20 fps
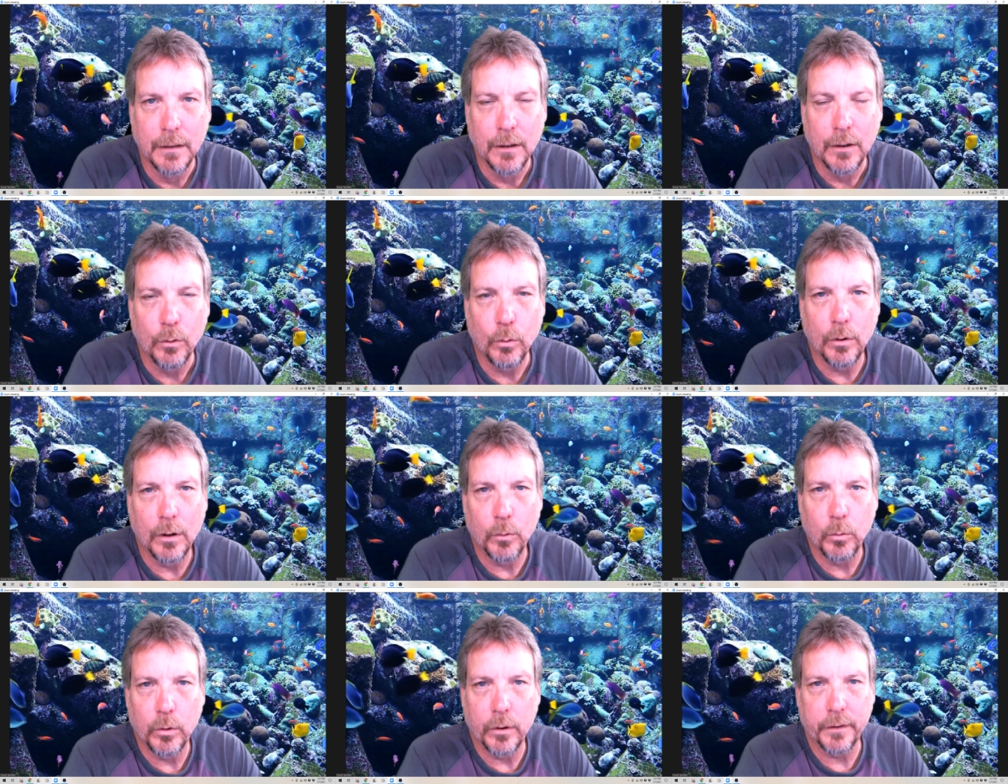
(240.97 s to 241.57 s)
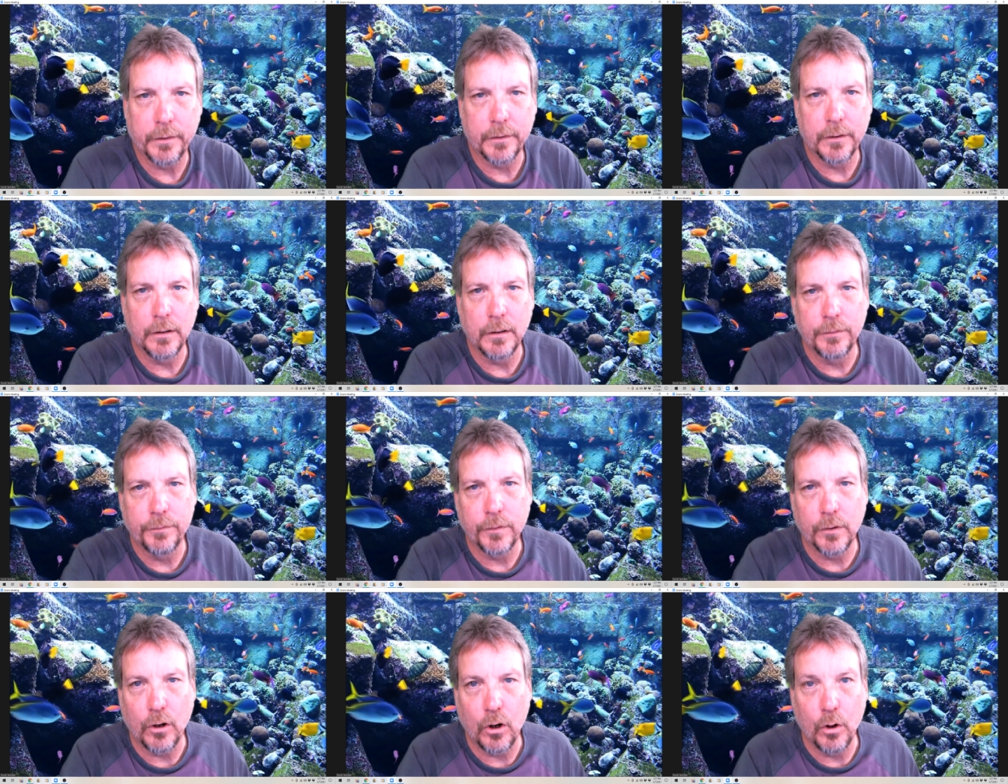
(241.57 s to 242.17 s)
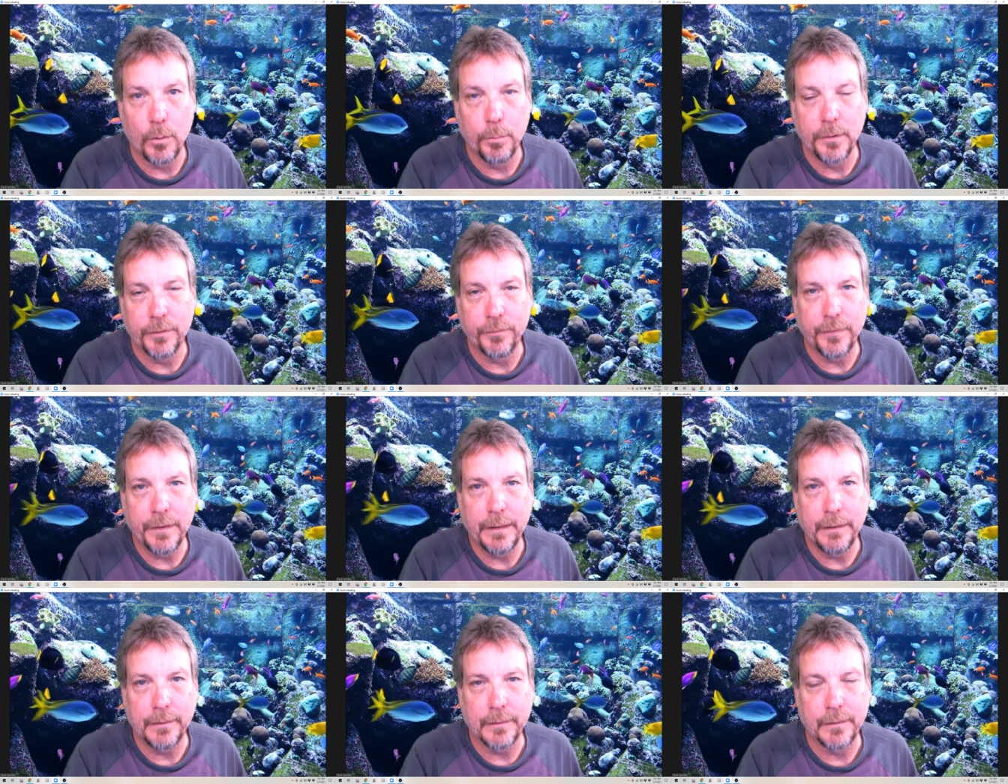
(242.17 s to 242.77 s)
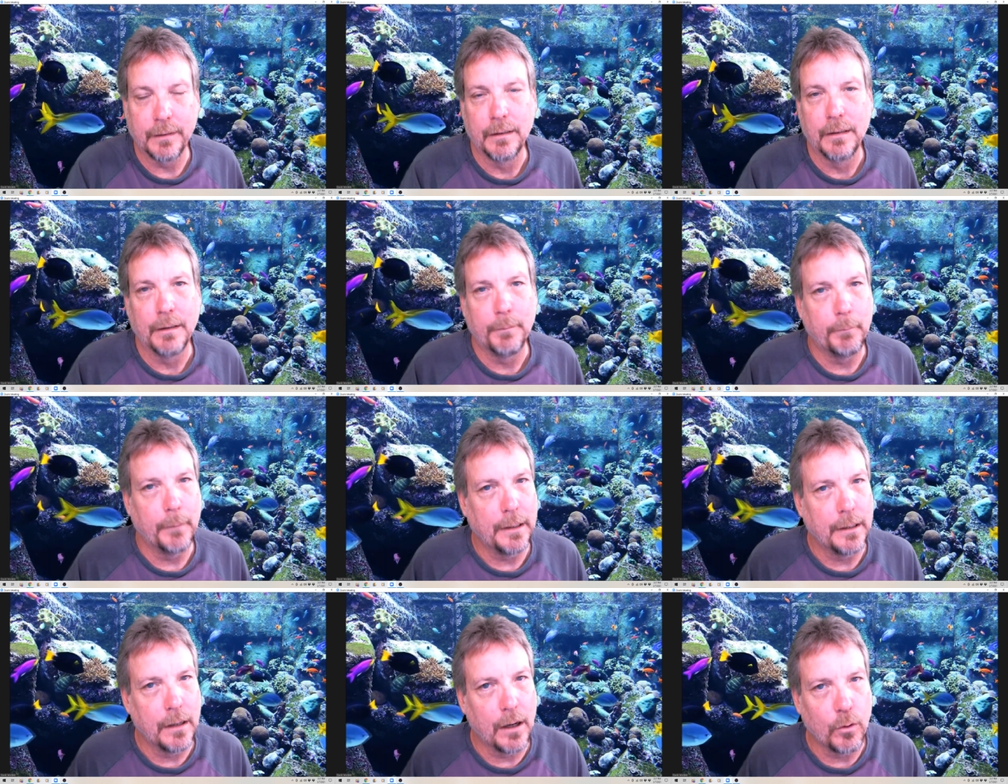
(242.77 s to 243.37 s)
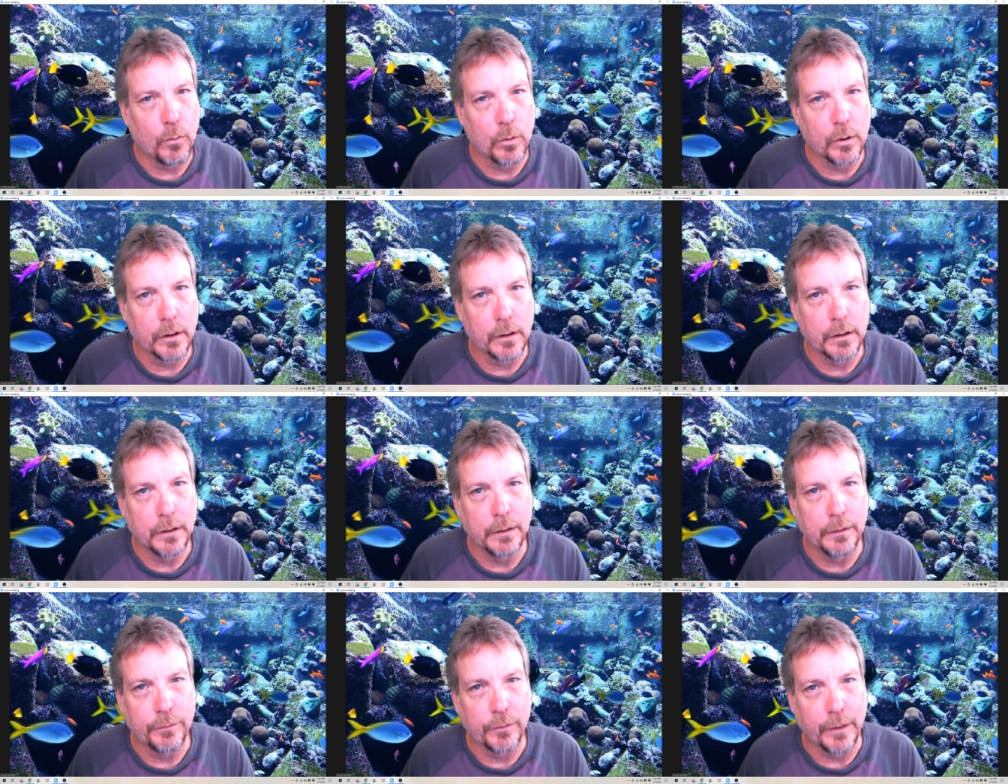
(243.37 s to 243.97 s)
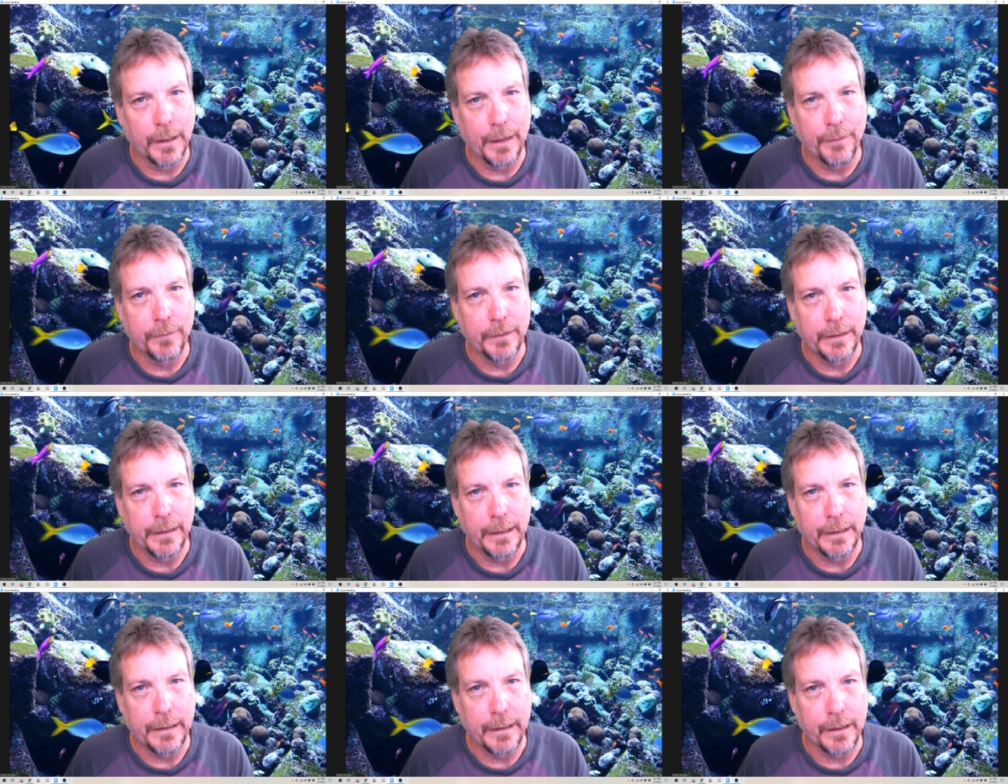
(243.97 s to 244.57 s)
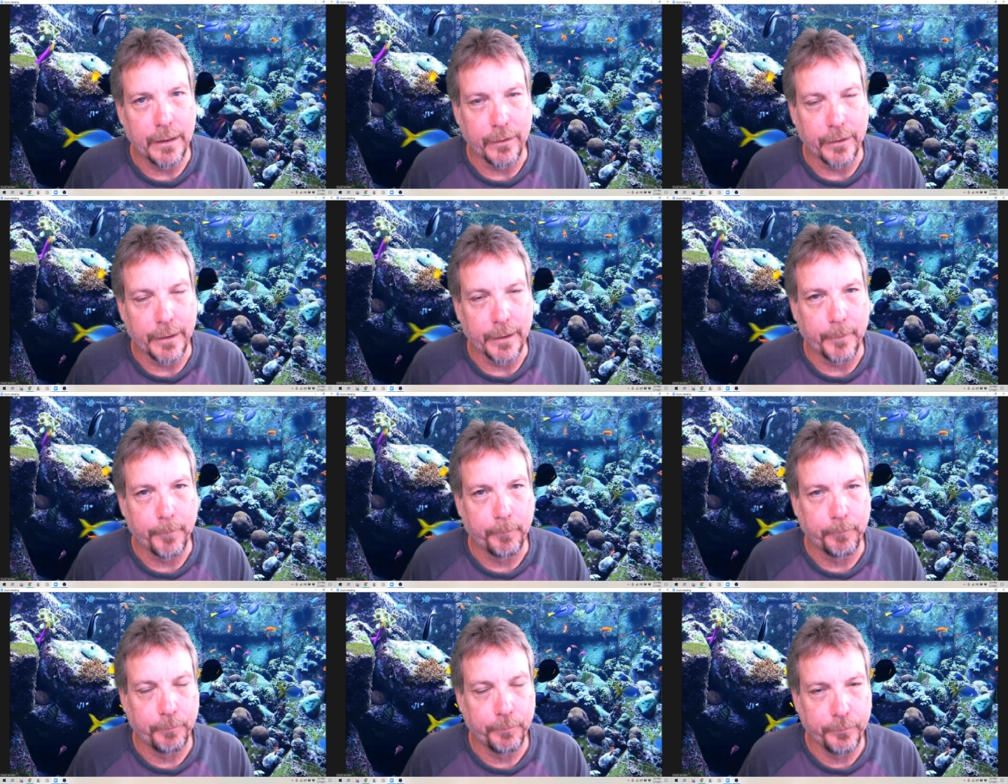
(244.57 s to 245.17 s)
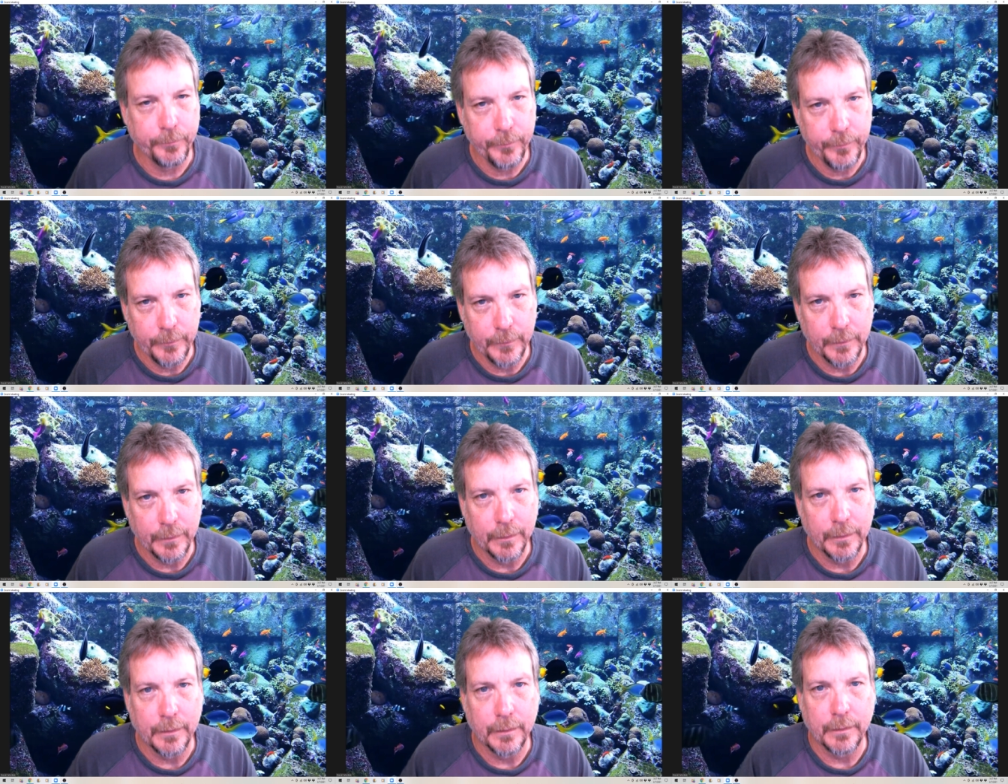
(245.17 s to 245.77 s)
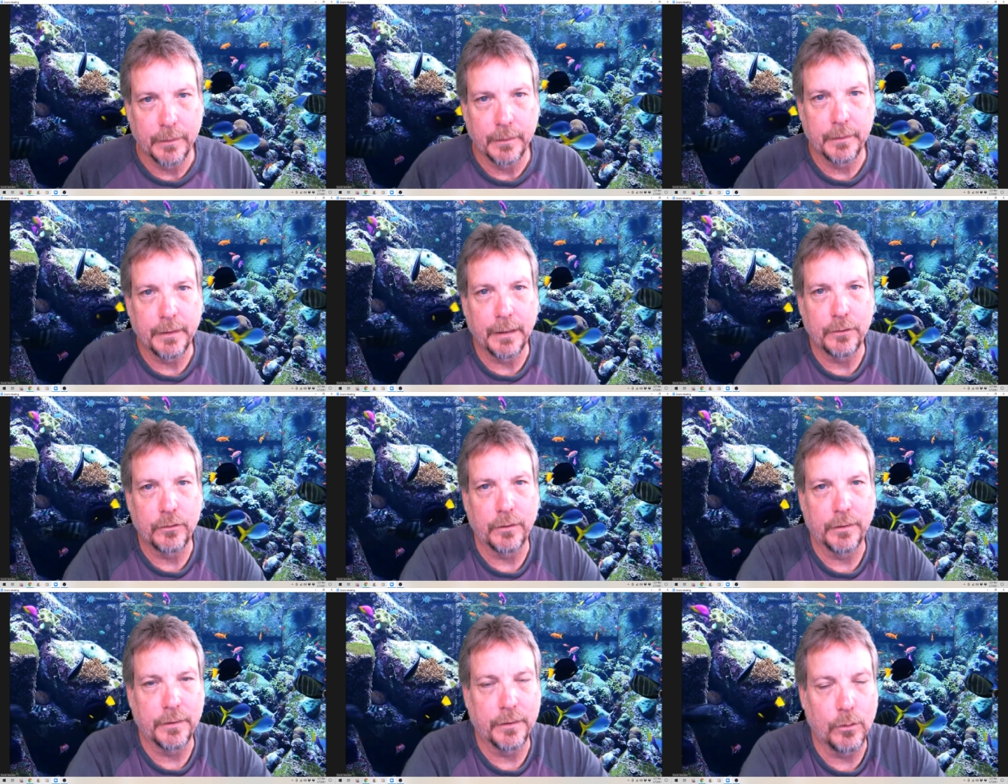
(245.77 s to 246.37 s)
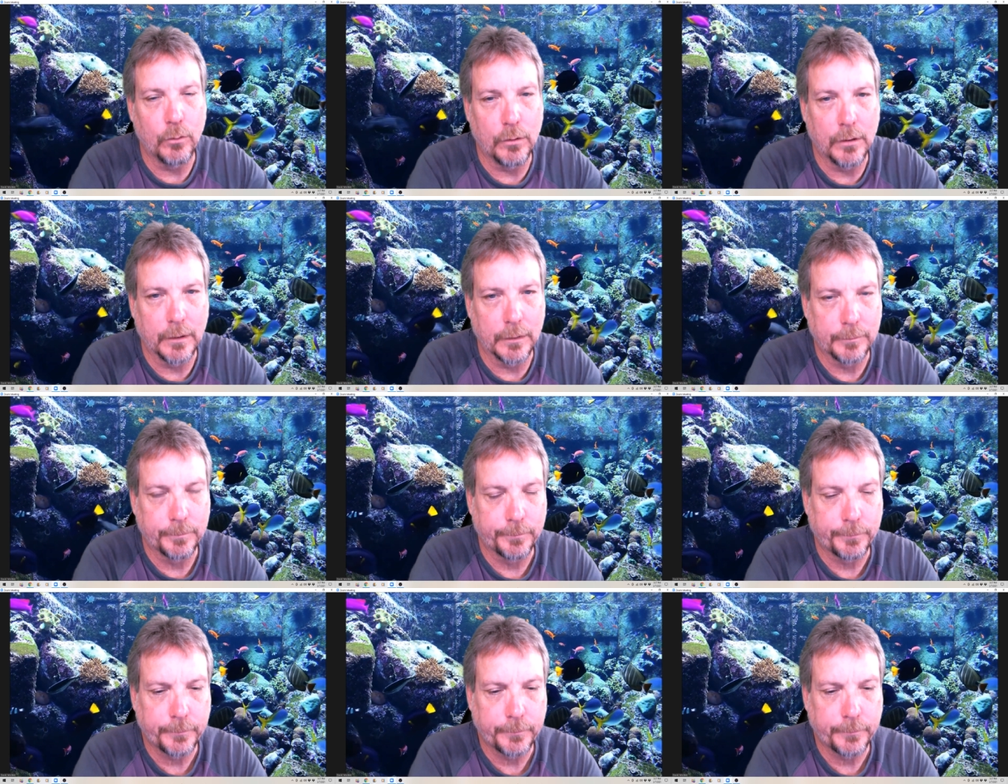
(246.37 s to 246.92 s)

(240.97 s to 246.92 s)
What works good for home defense may not work good for everyday carry, etc. So on.